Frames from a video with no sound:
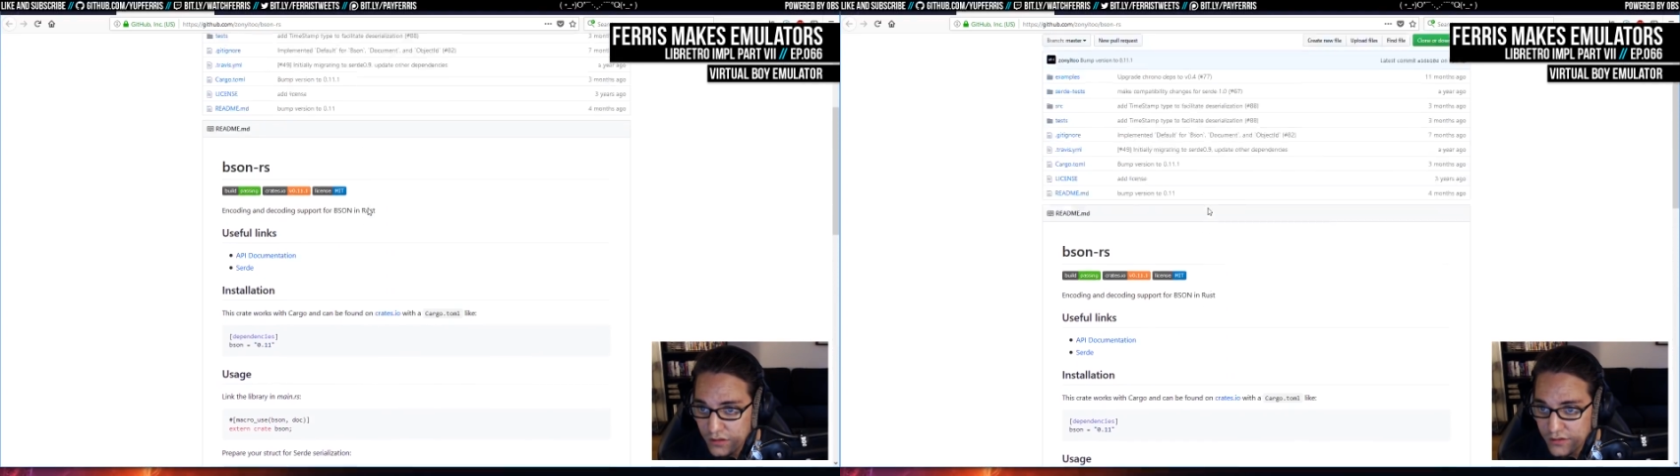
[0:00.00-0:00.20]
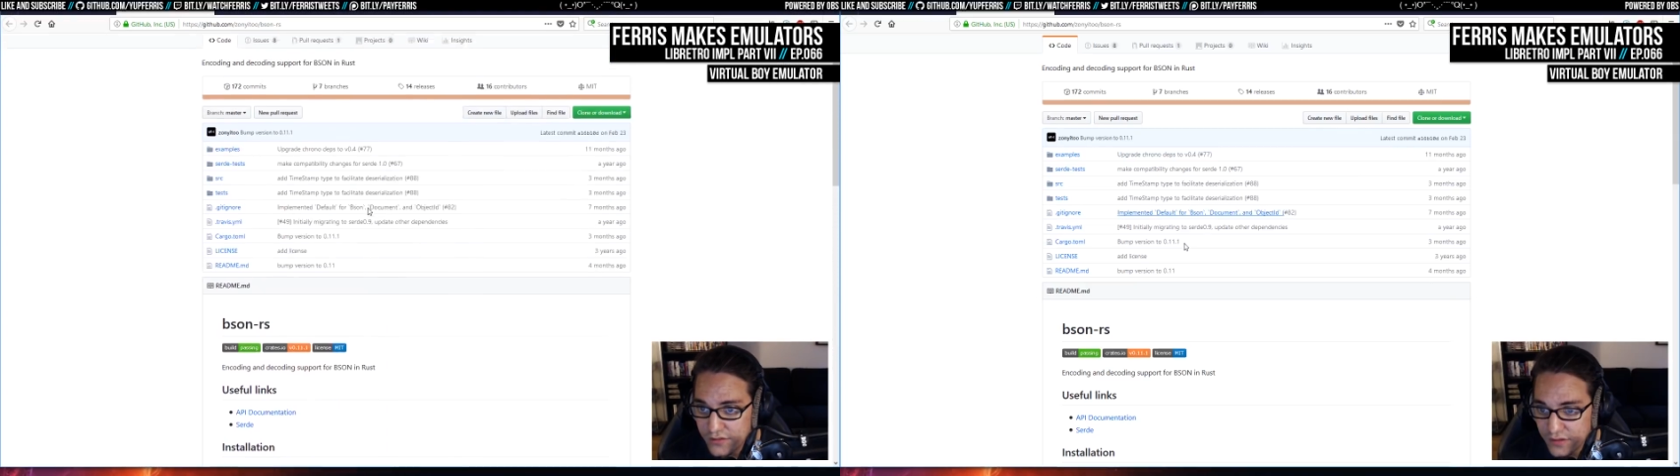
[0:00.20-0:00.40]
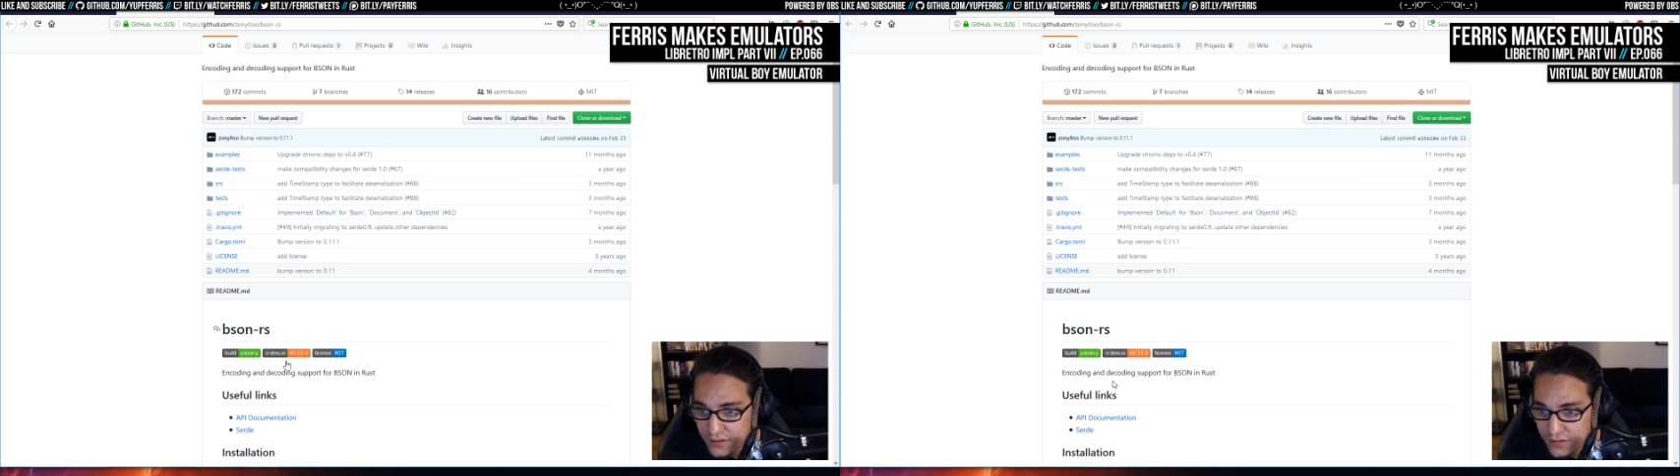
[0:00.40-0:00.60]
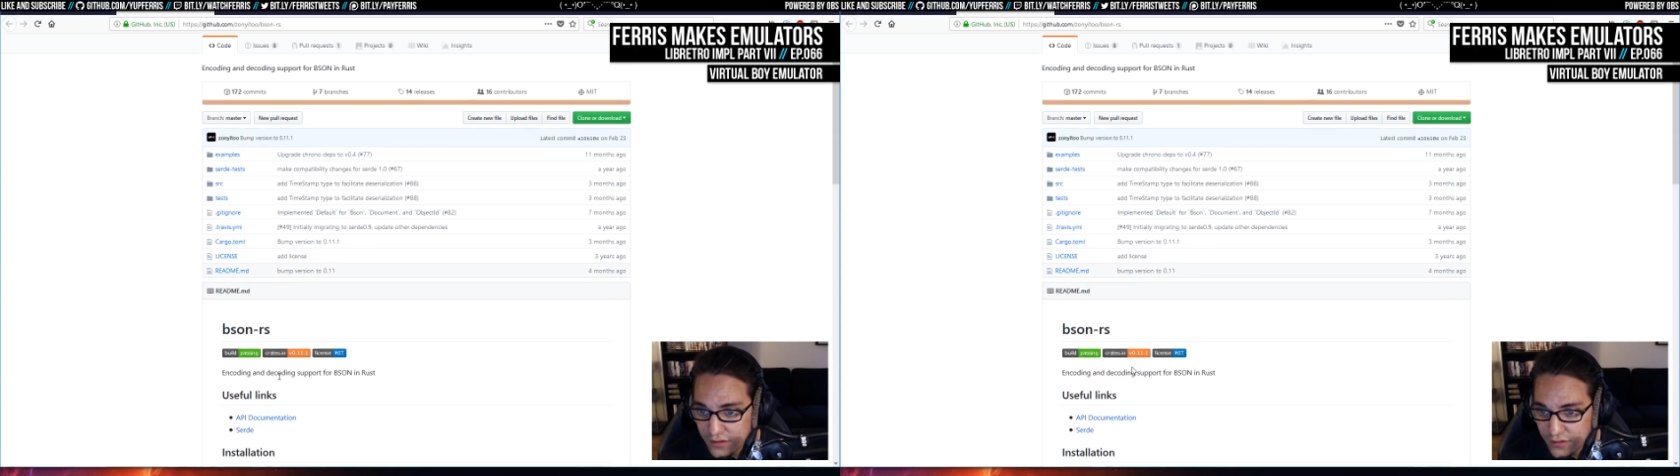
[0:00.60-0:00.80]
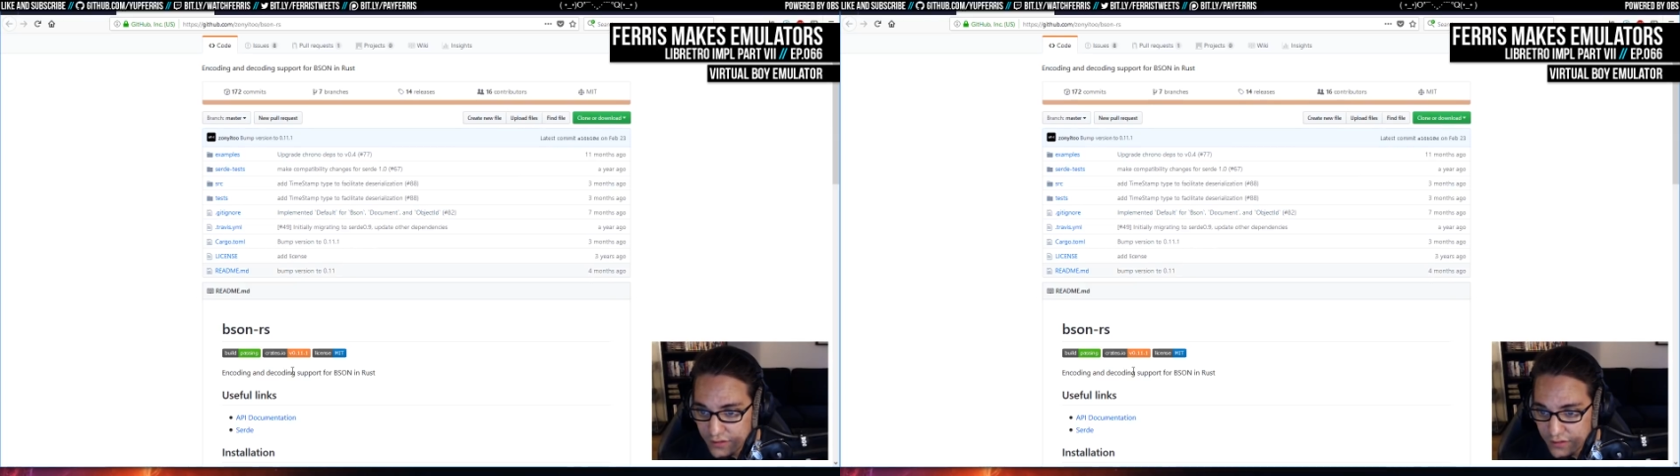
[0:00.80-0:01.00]
let's
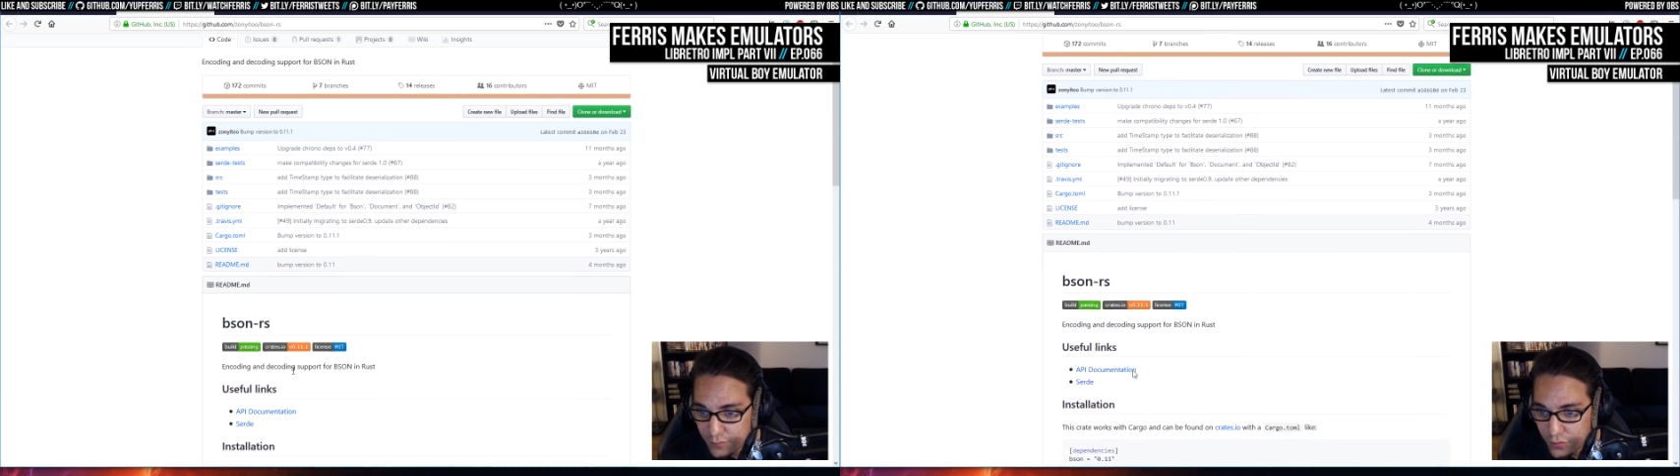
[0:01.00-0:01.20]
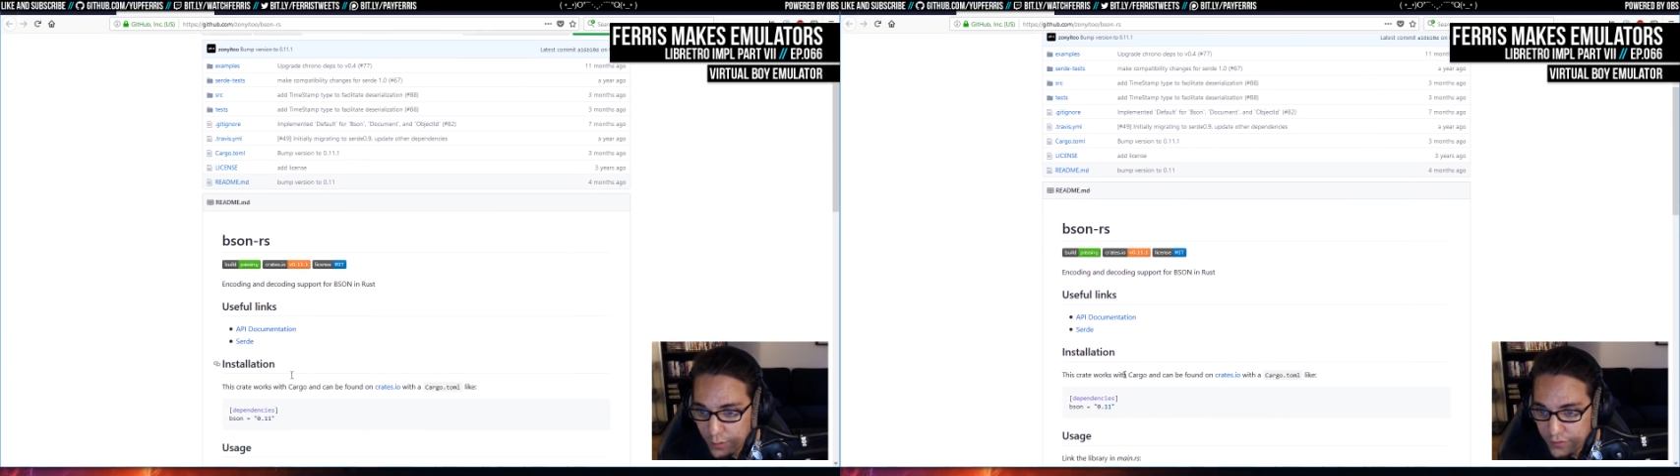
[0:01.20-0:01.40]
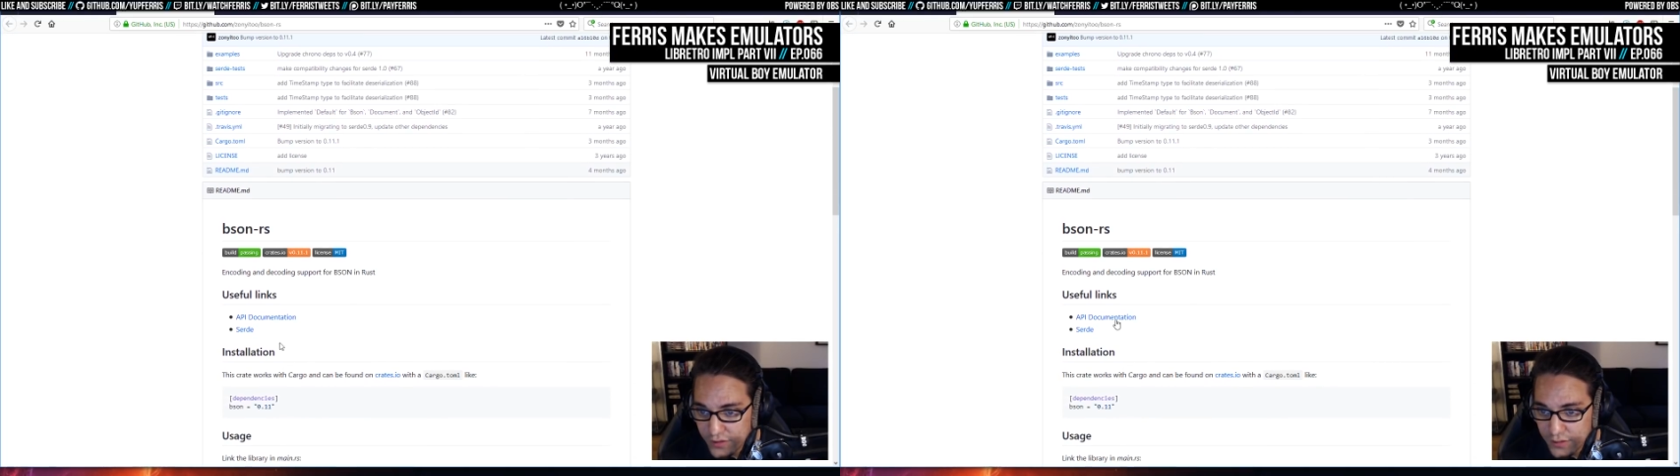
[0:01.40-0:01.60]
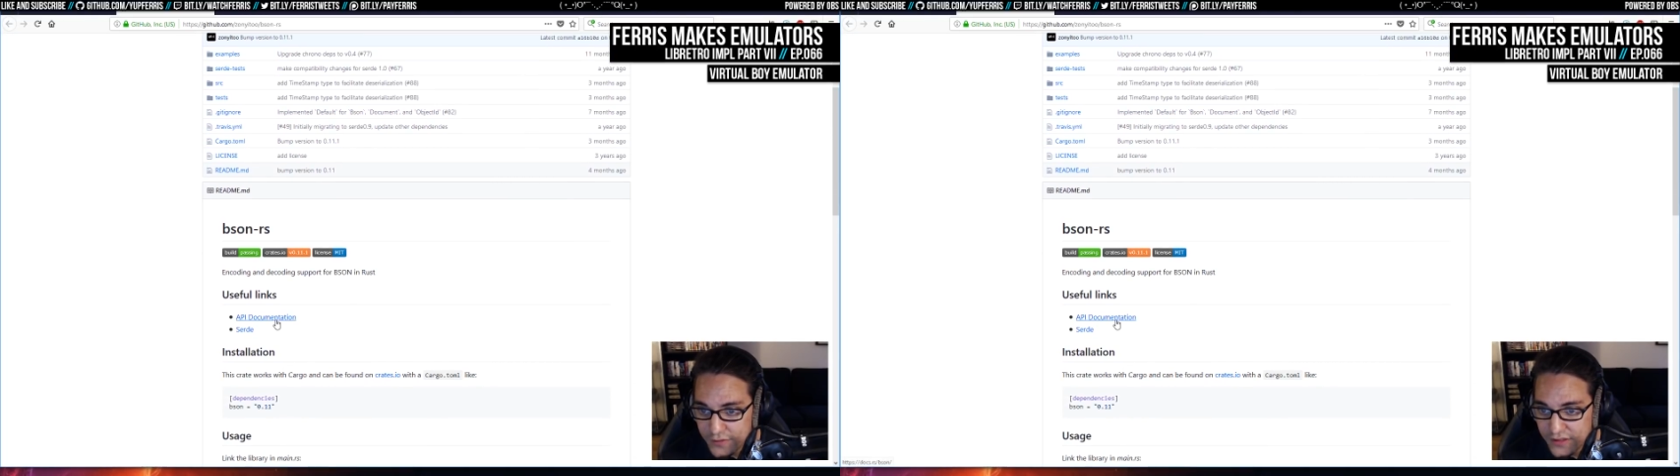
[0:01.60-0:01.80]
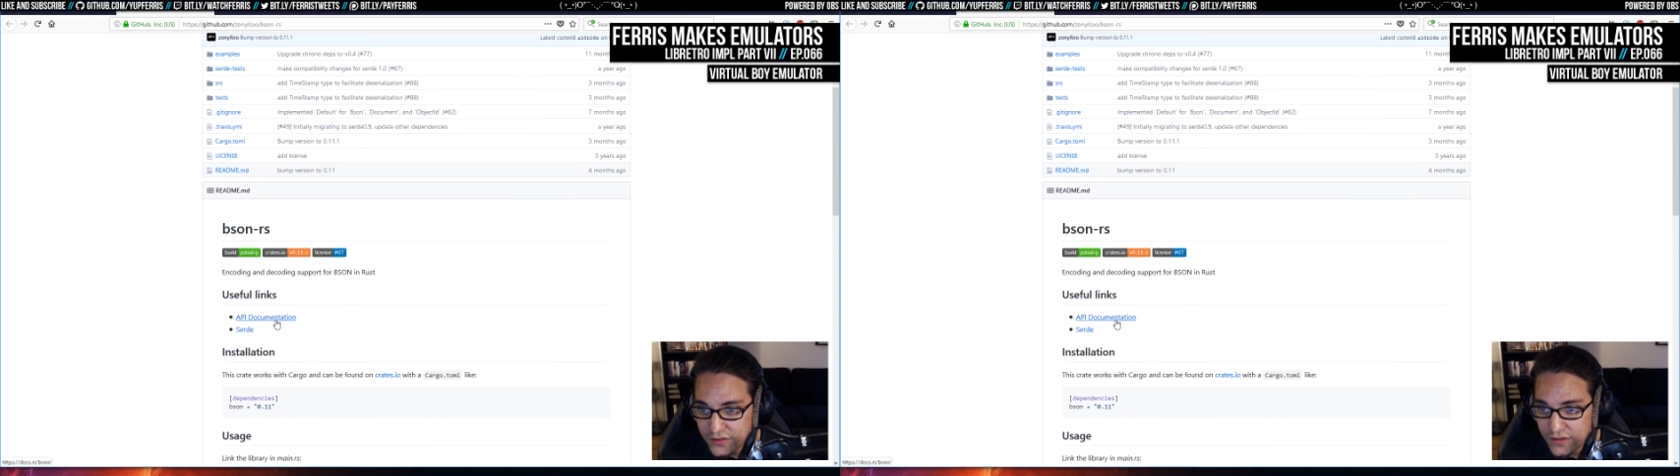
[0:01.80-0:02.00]
take a look at the proper
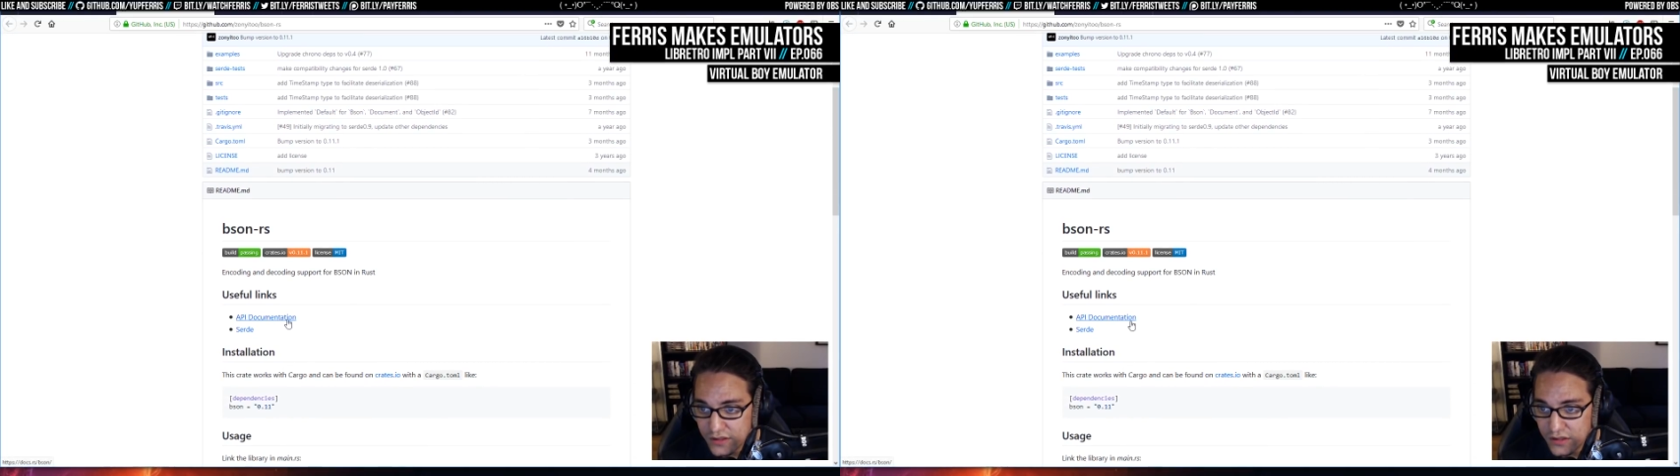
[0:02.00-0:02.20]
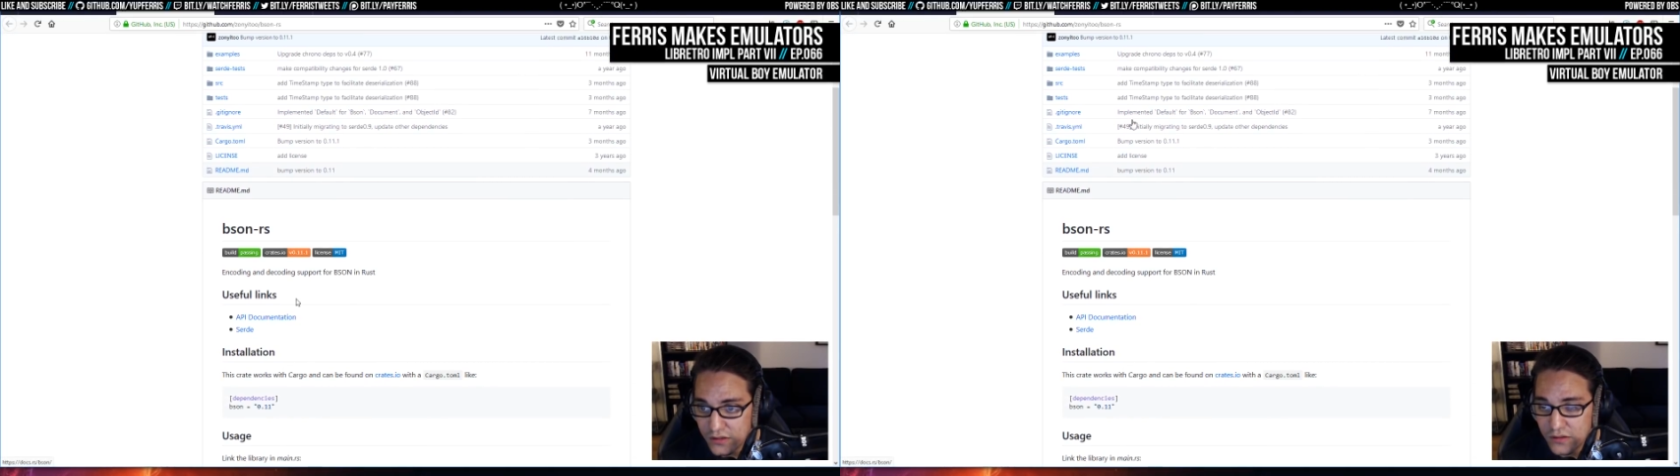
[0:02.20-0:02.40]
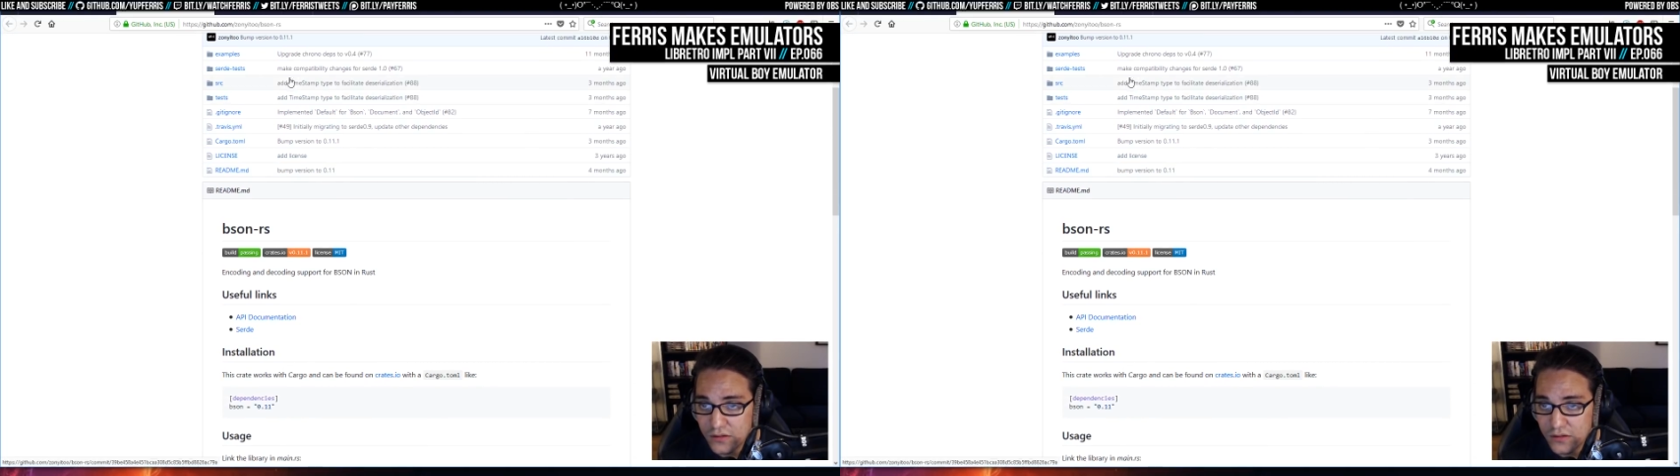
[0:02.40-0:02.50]
documentation here.